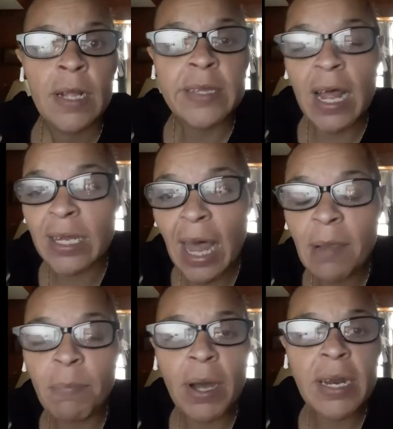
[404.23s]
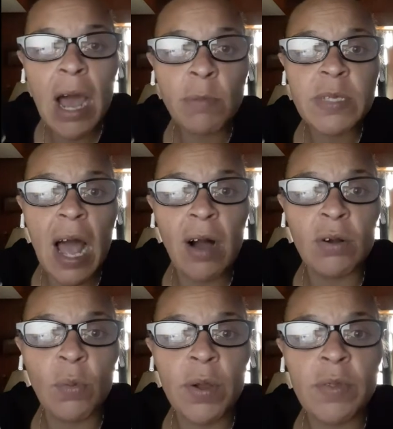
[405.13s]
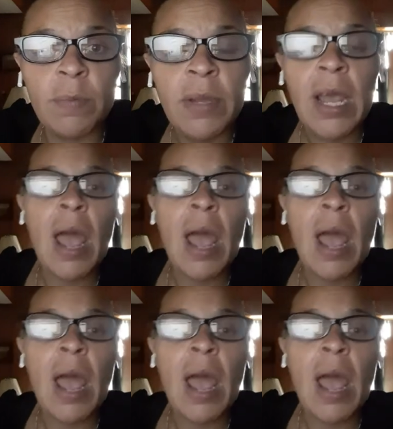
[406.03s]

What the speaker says: That like button helps the algorithm